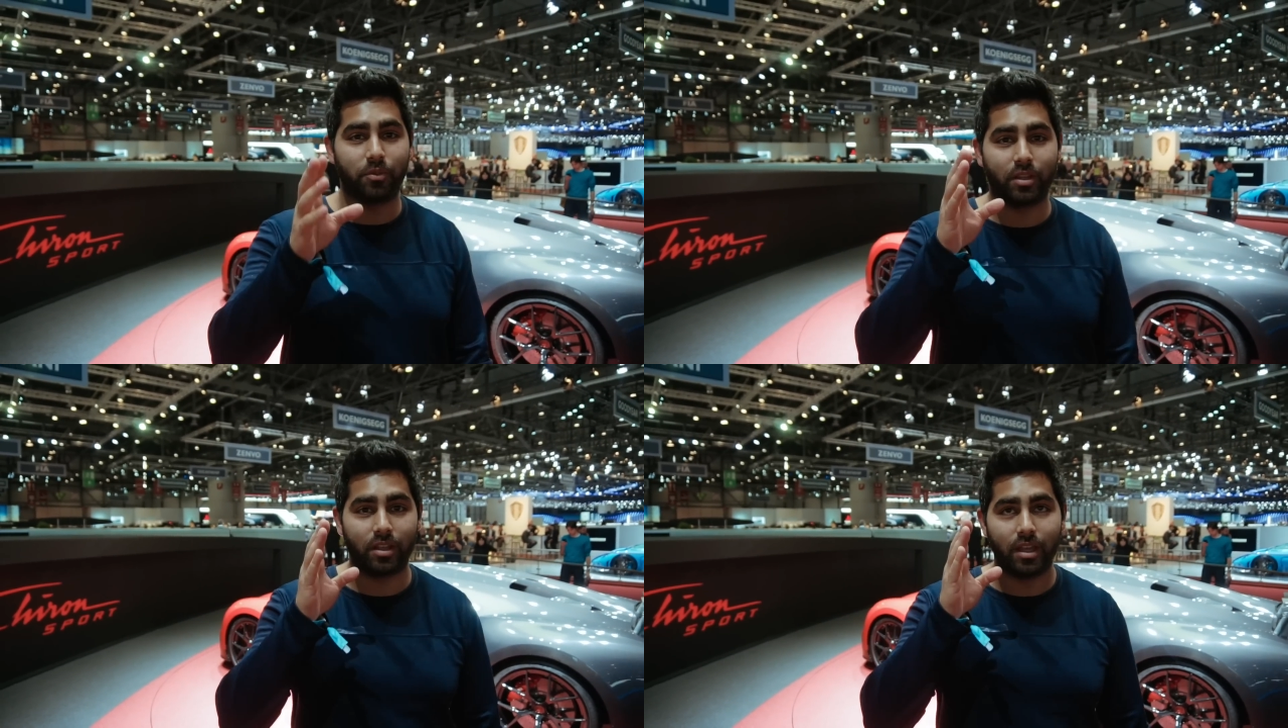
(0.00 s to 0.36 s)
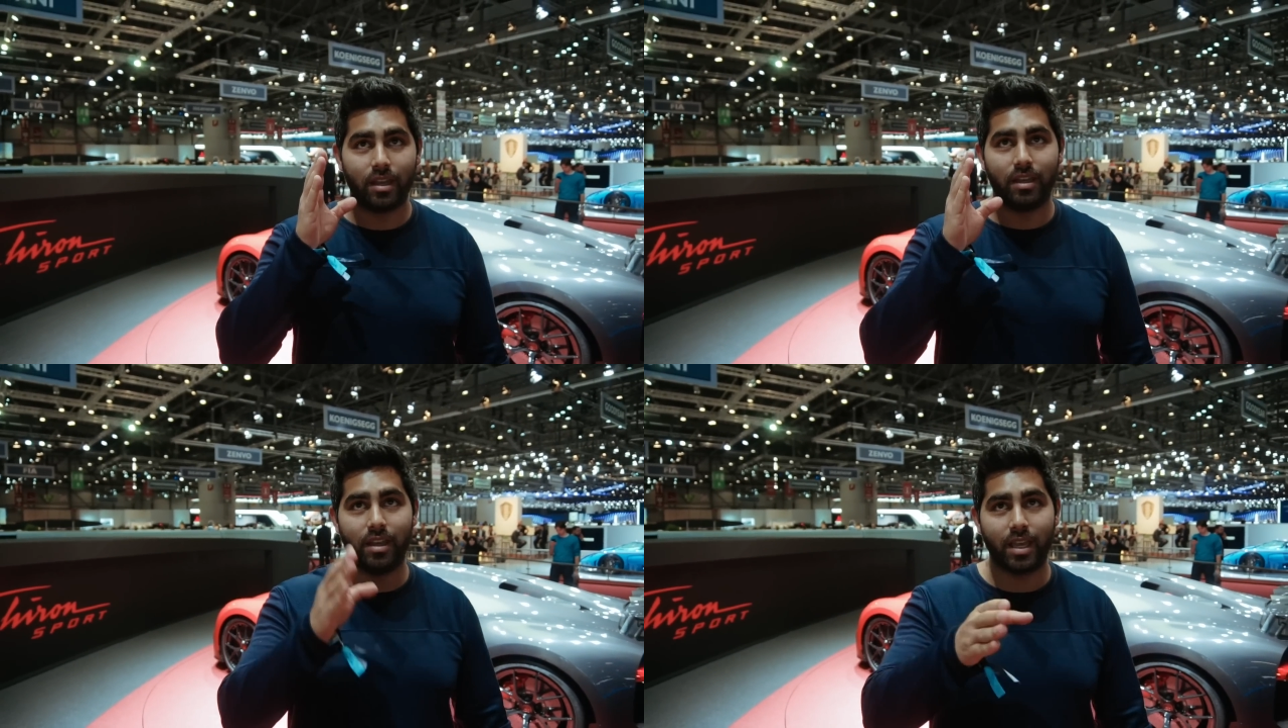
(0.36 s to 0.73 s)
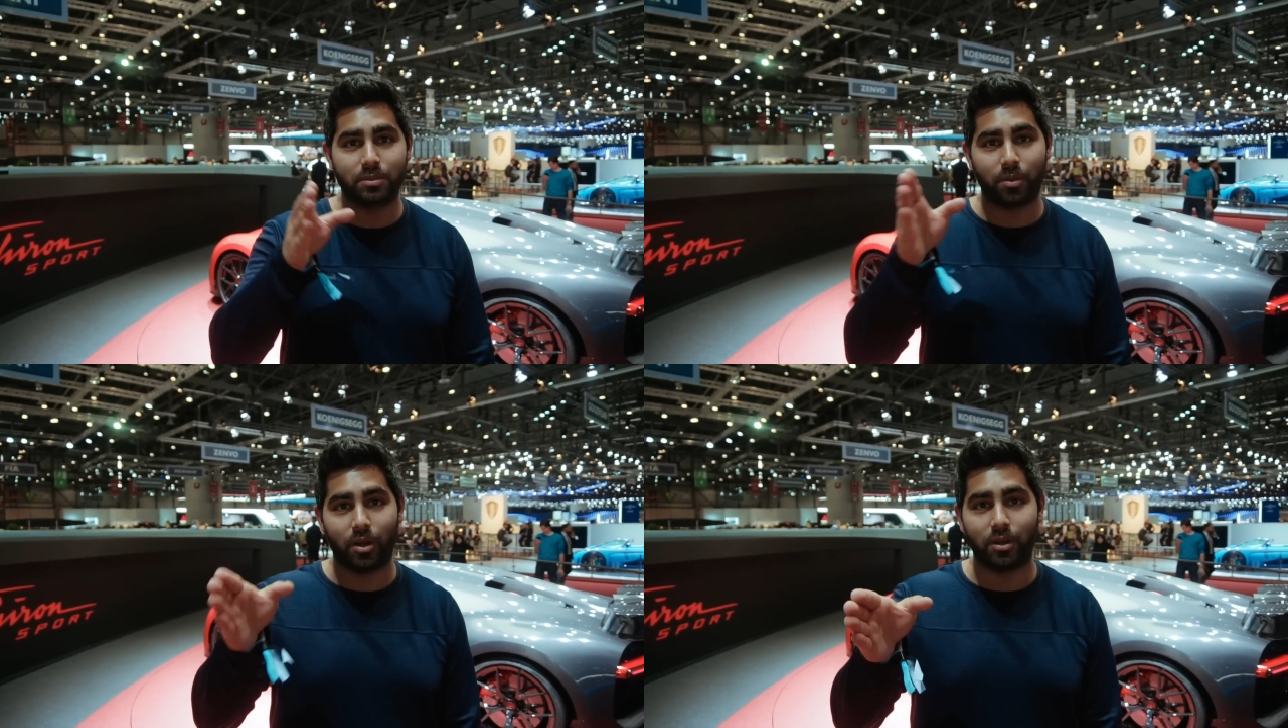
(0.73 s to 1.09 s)
for the
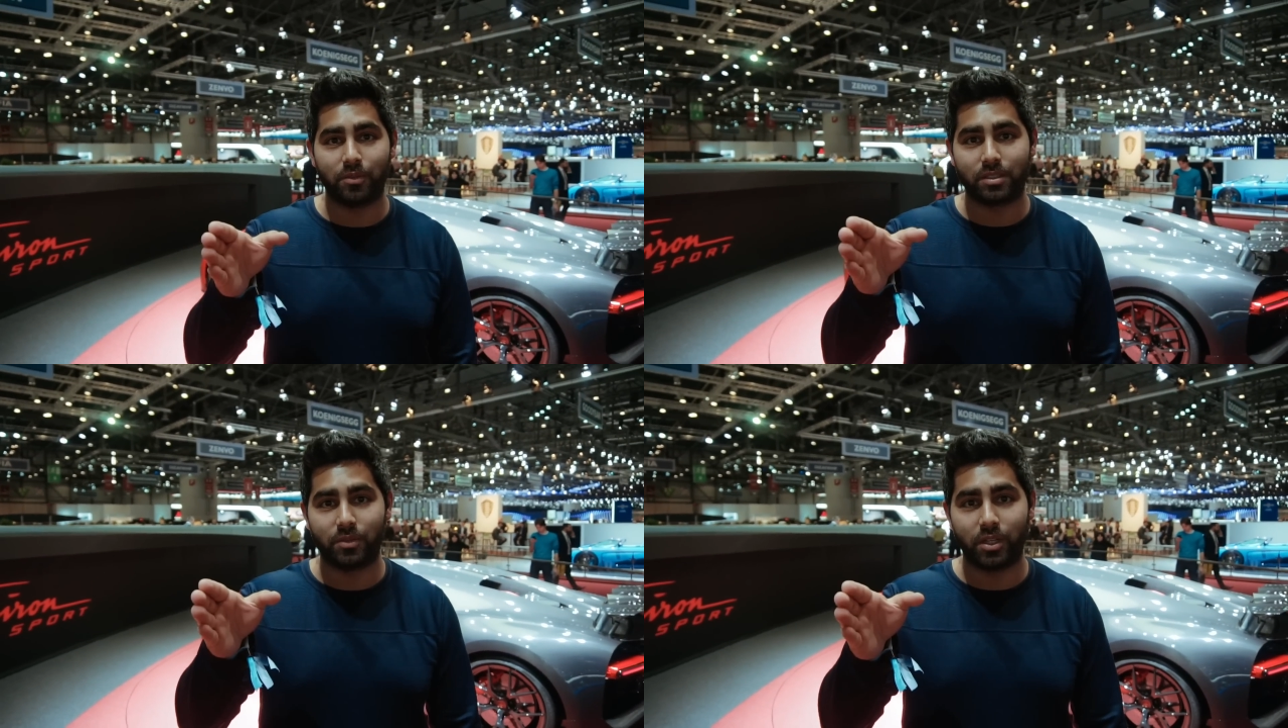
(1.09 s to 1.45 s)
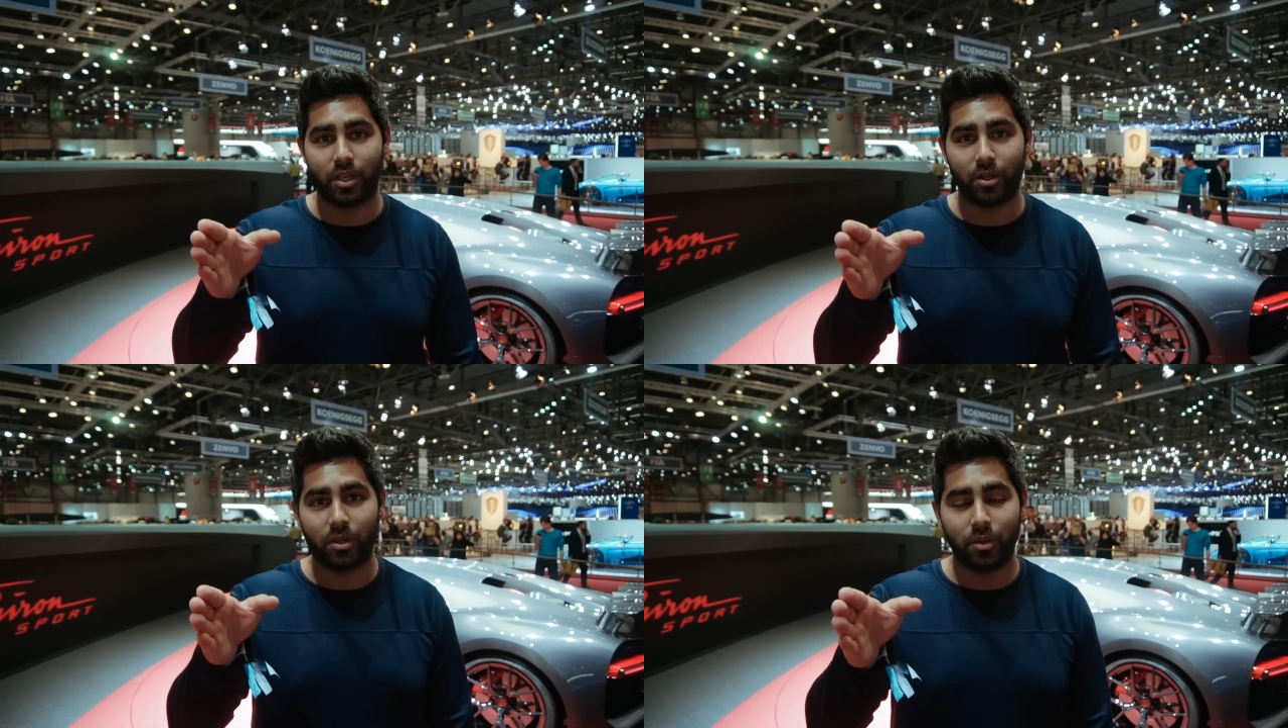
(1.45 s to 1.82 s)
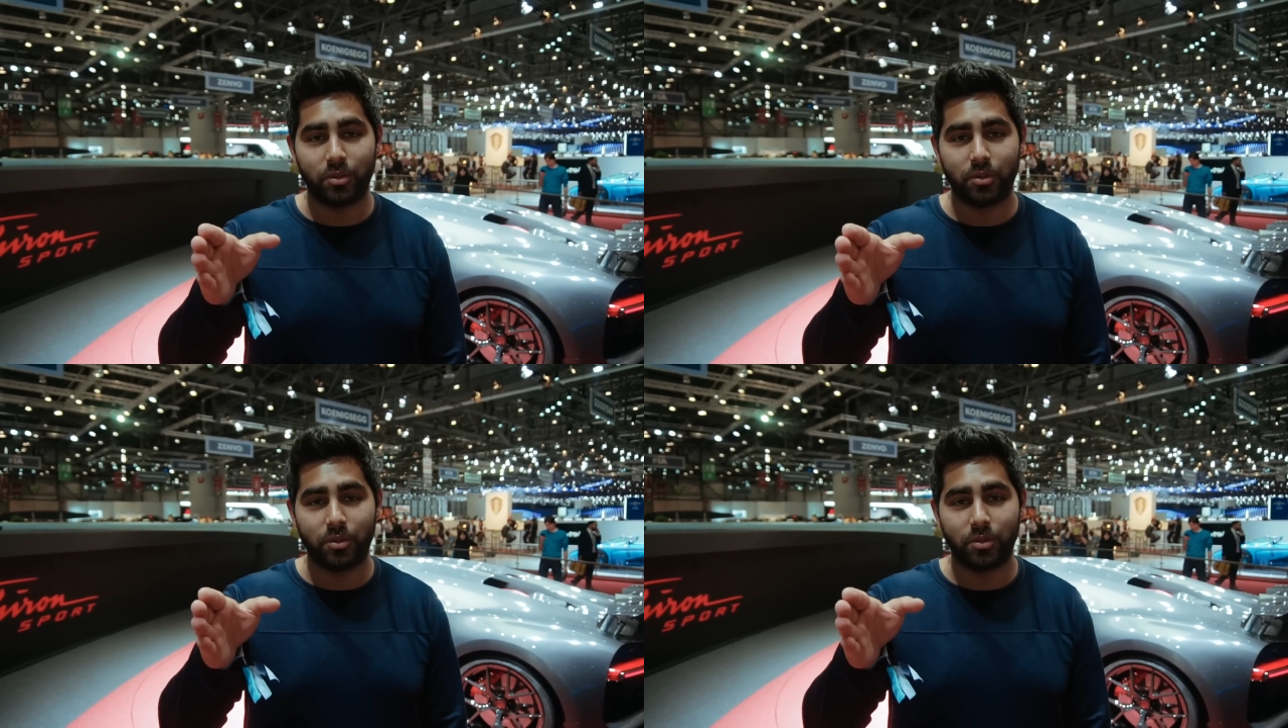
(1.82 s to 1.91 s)
next part of this video,